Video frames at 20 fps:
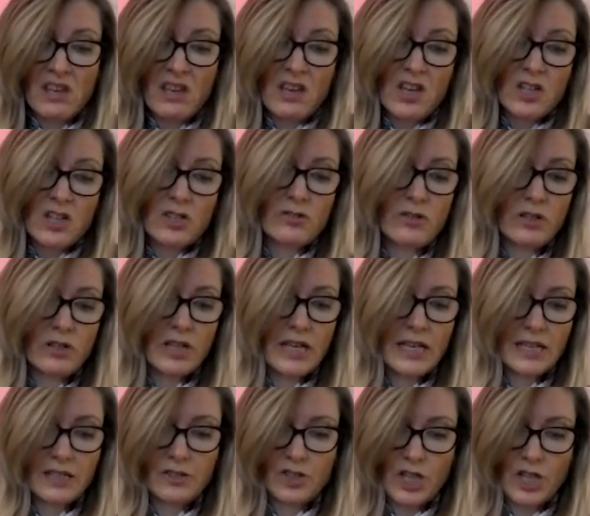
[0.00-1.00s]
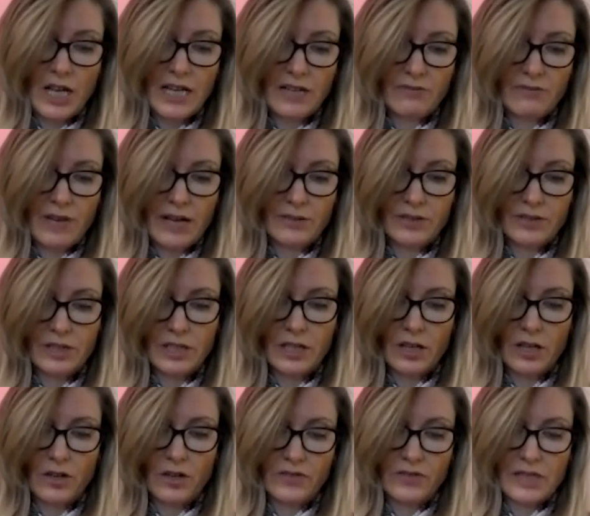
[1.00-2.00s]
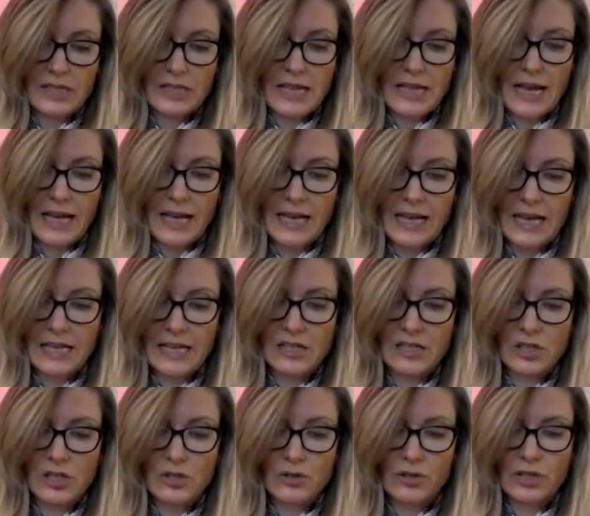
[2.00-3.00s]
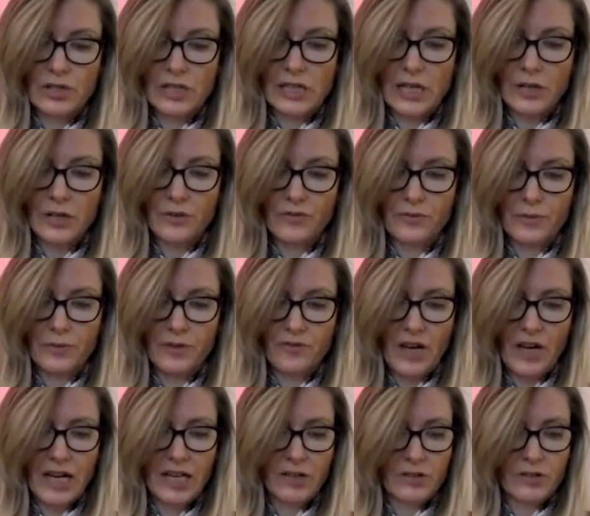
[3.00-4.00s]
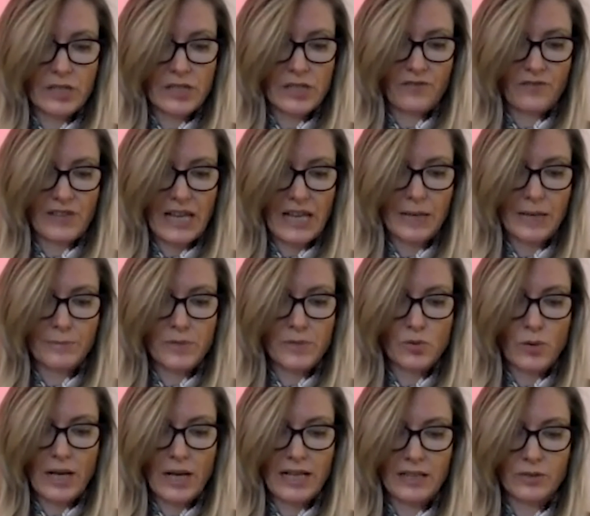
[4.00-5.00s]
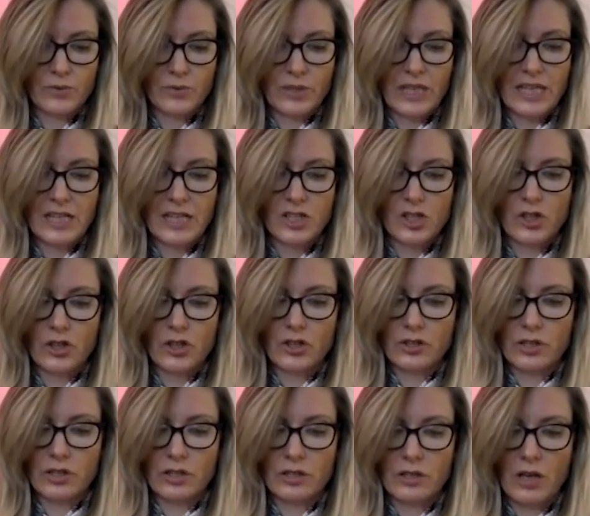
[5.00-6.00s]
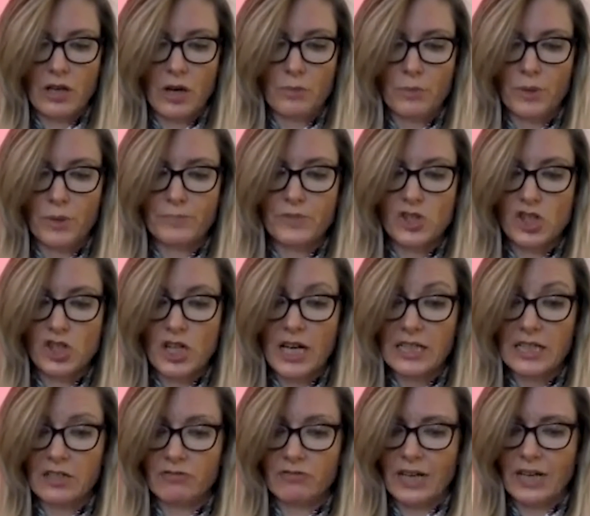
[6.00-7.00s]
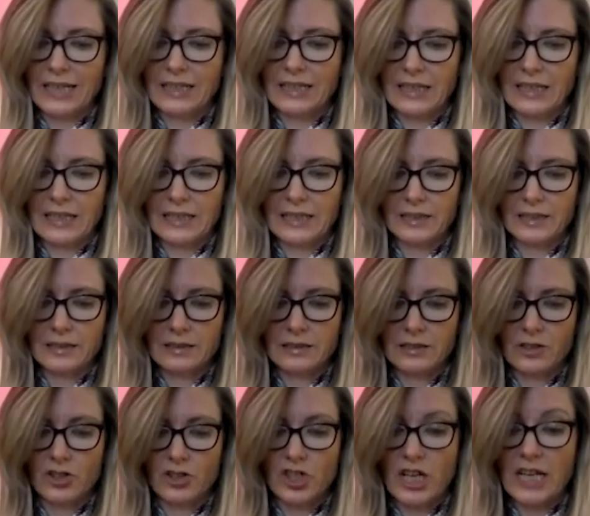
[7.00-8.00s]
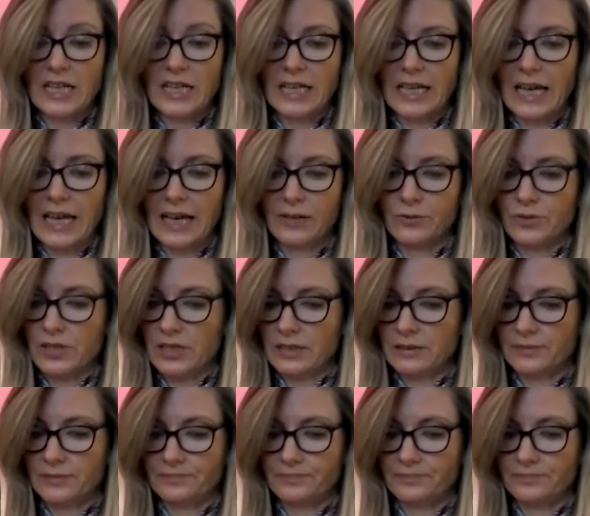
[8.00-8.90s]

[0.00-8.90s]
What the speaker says: Shrugging, Janie rounded the curve in the staircase and saw the glow from the fire as the flames swelled with each thud, her mum's china rattling. Janie counted.